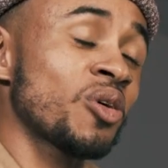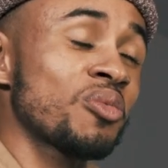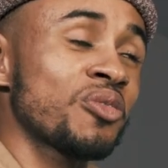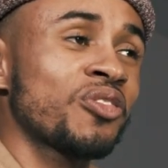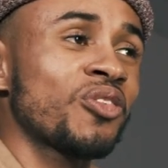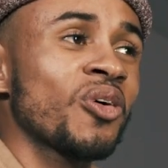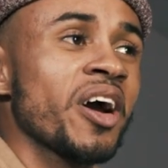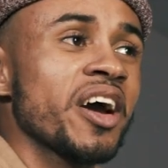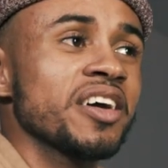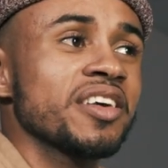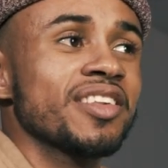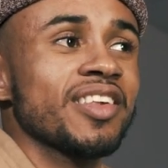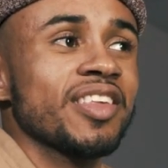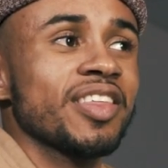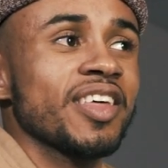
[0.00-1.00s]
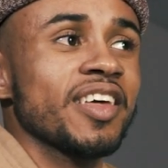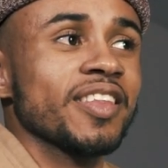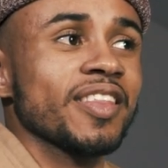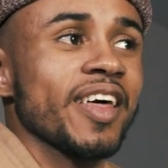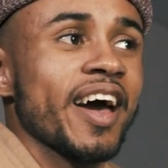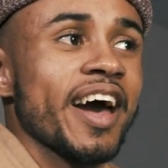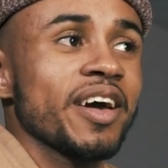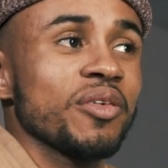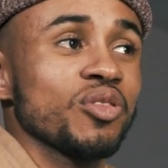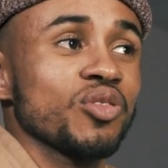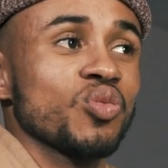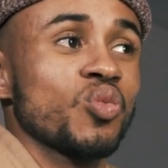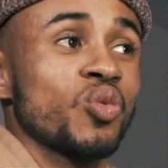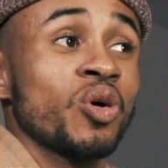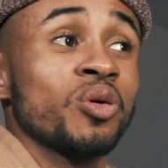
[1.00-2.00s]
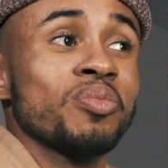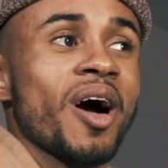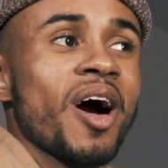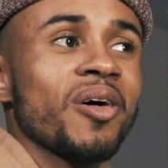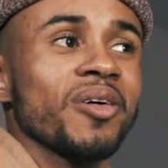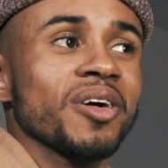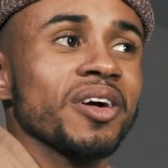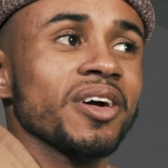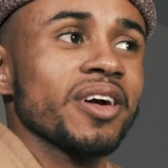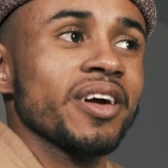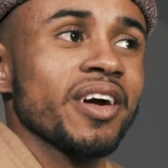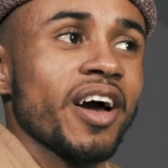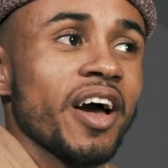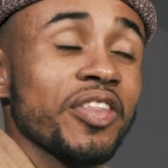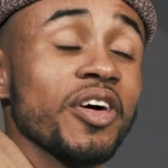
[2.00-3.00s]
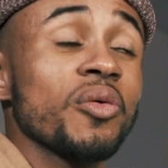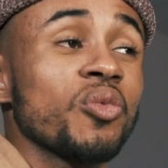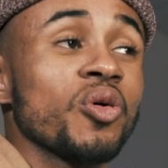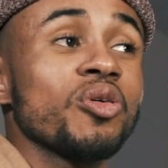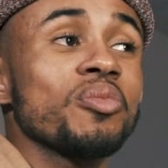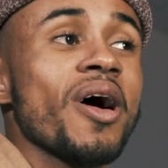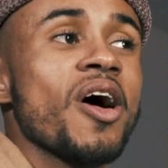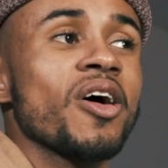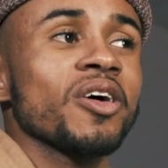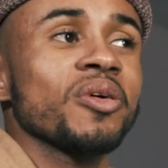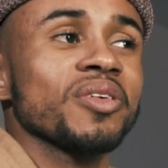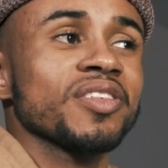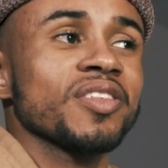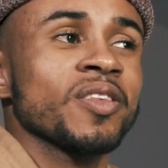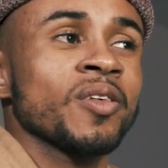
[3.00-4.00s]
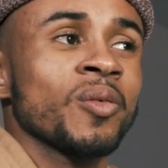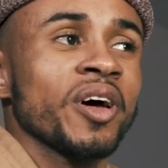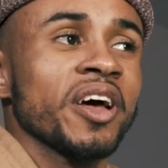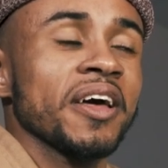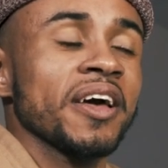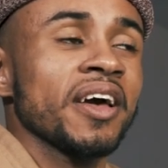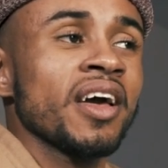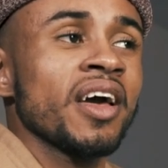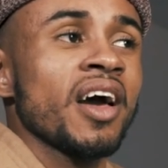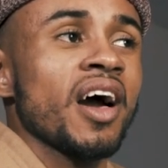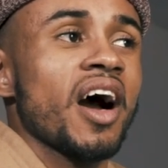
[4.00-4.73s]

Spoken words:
before I used to think that it was willpower. I thought willpower was the way.